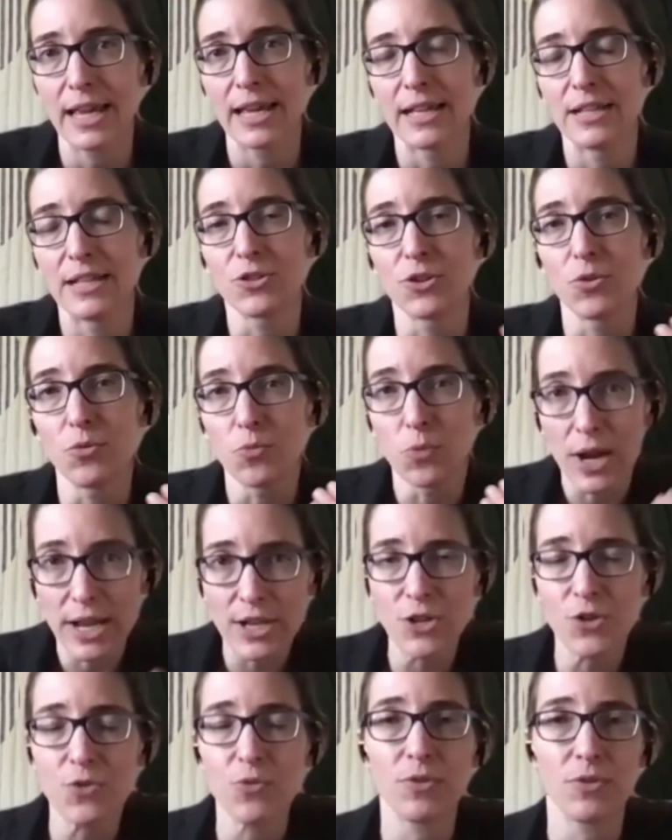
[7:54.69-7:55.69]
and so when
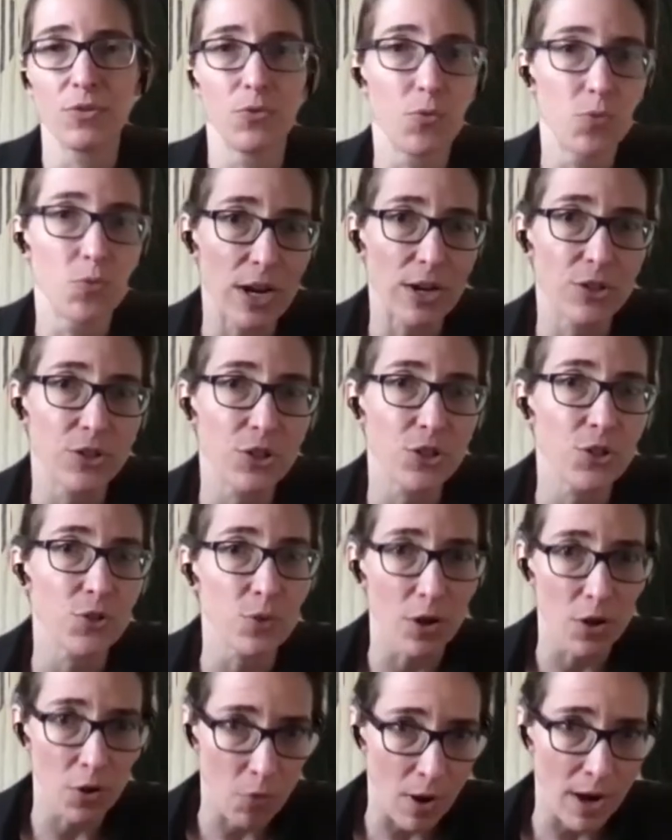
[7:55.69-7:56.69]
you where do you
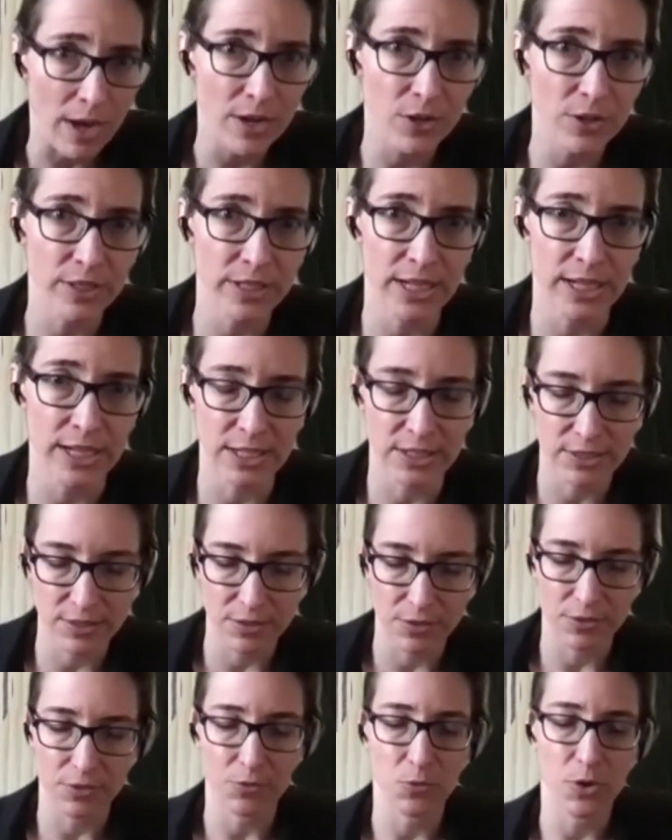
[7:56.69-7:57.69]
acquire ticks
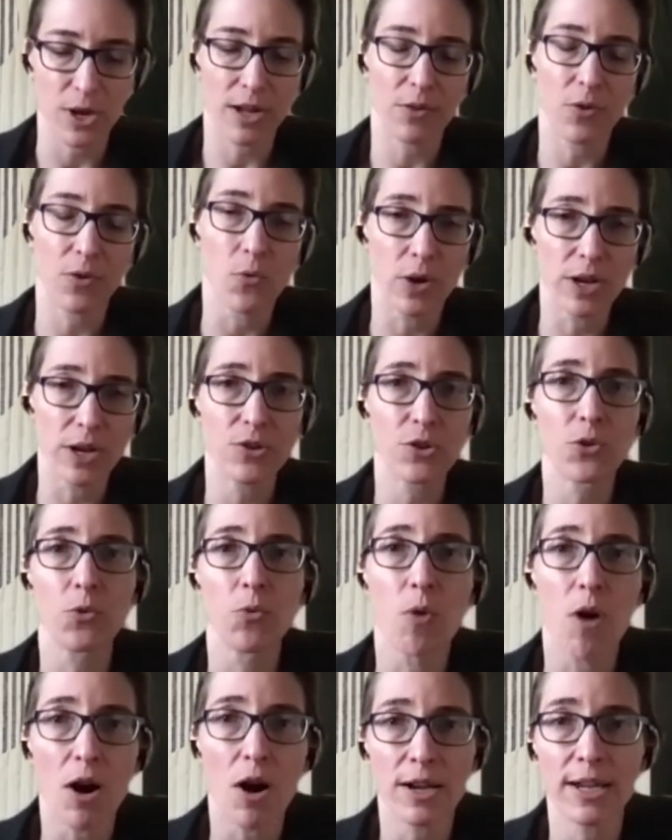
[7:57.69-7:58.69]
well when you're
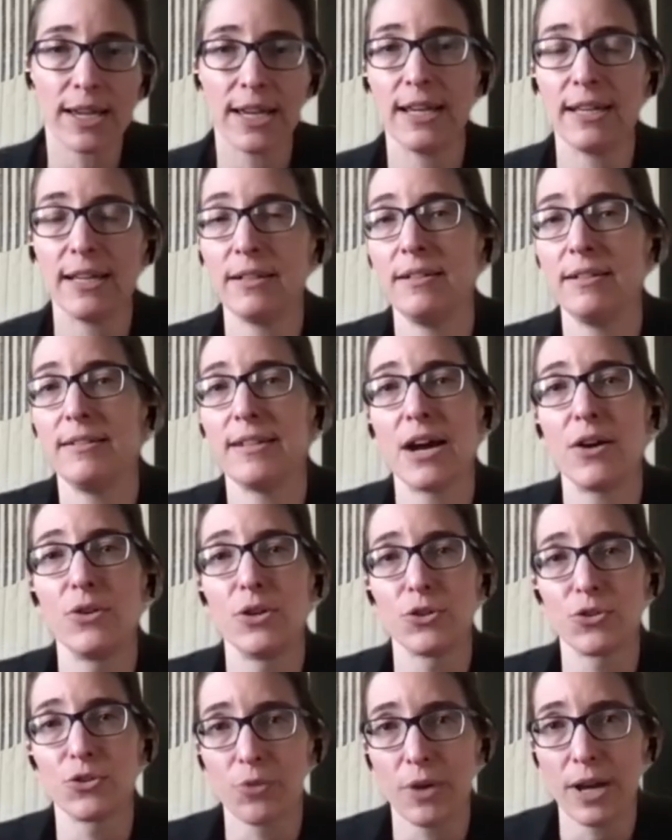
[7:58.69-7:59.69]
walking down a
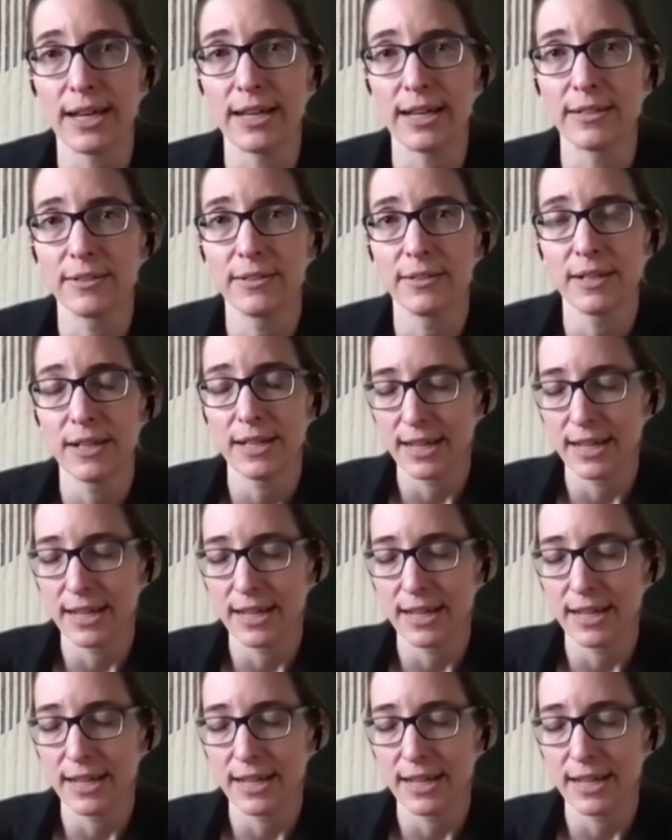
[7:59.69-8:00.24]
trail